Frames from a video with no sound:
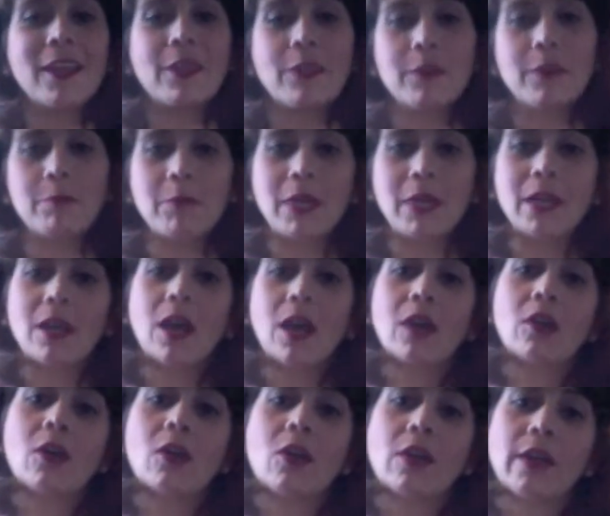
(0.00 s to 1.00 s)
the meat got
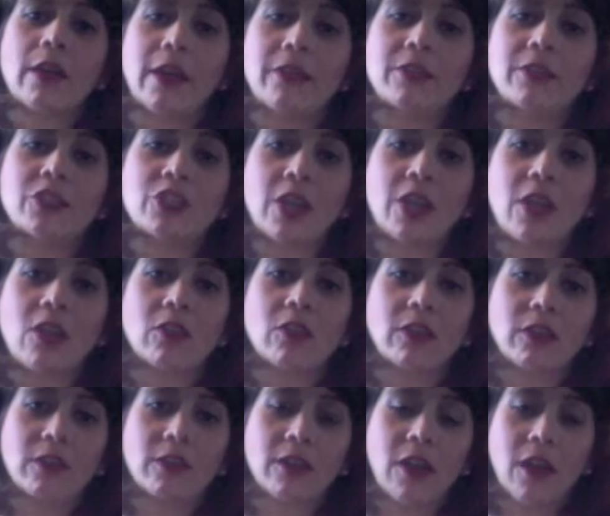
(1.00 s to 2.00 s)
all, and the shell
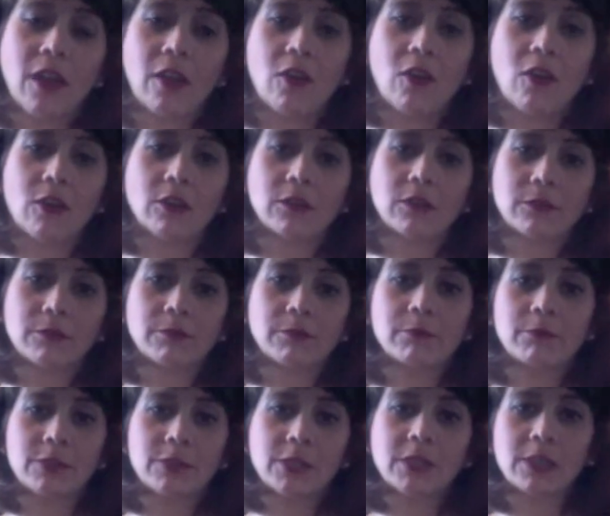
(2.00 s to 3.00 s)
got all
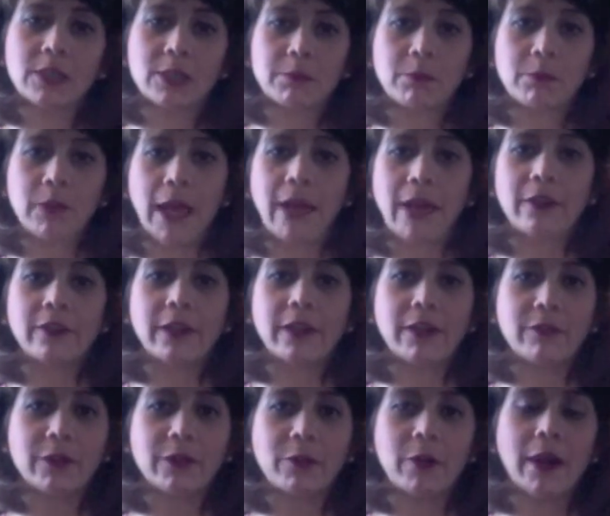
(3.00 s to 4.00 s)
splattered
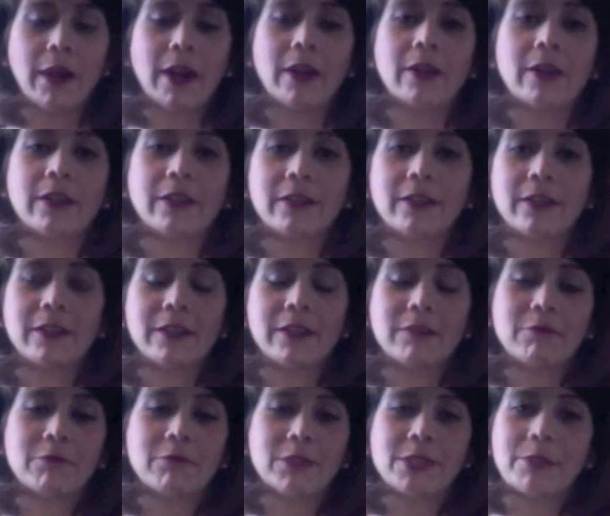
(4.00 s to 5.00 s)
everywhere, and
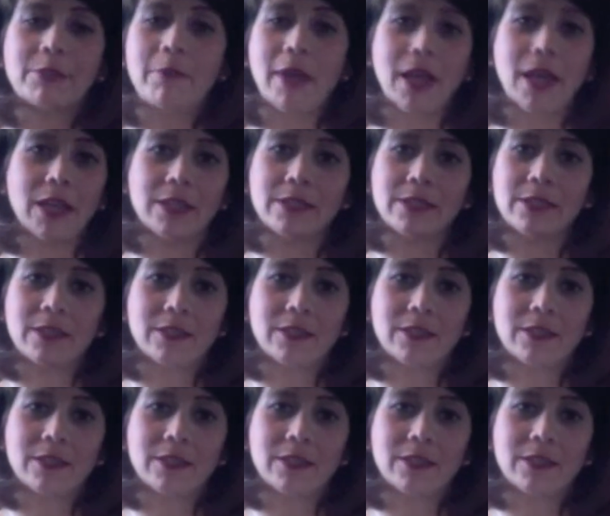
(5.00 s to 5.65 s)
it was a mess.